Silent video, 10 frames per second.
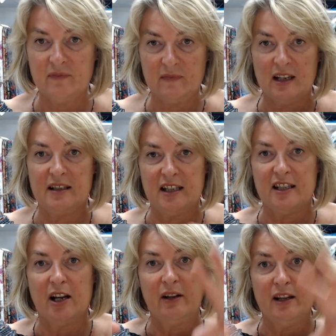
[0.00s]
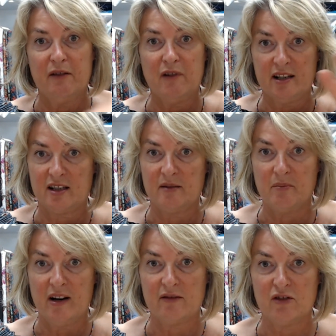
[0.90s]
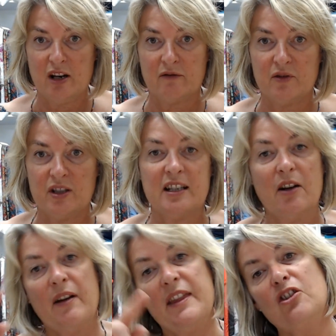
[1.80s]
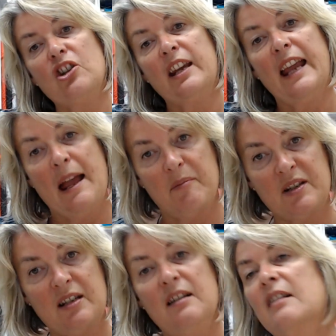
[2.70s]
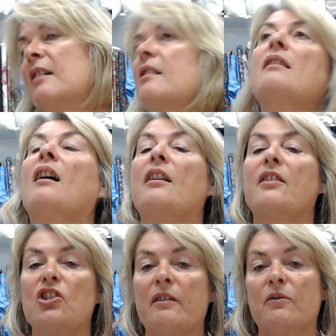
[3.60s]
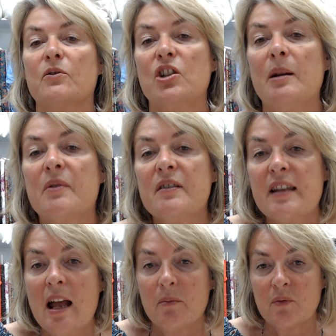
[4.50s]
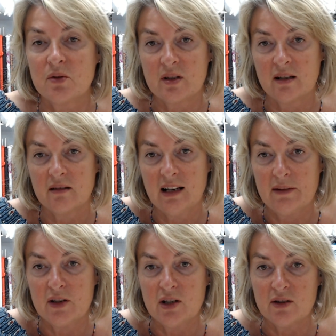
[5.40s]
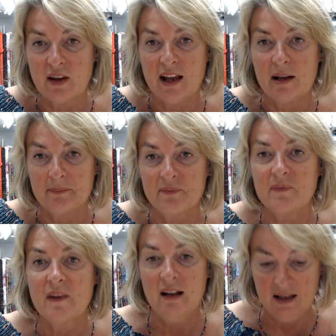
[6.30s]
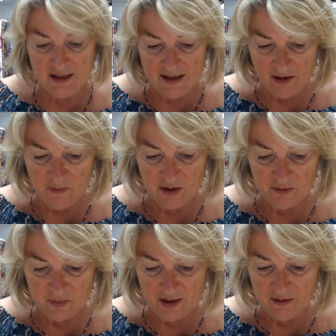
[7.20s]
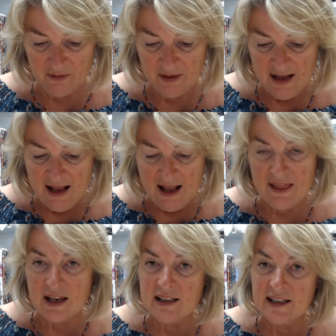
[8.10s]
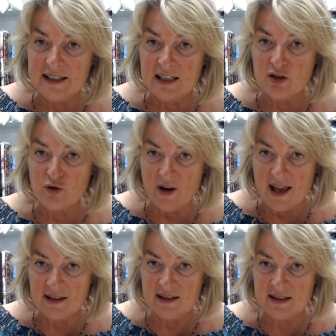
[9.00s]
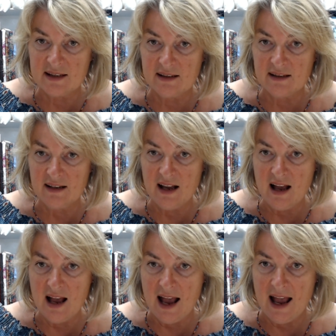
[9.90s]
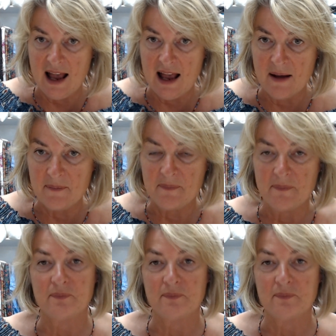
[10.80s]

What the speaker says: detail, in the rust and brown chevron detail, and then she kept the chevron shape as the hem, which was a clever use of the hem, so that worked well. And then Lizzie's dress, the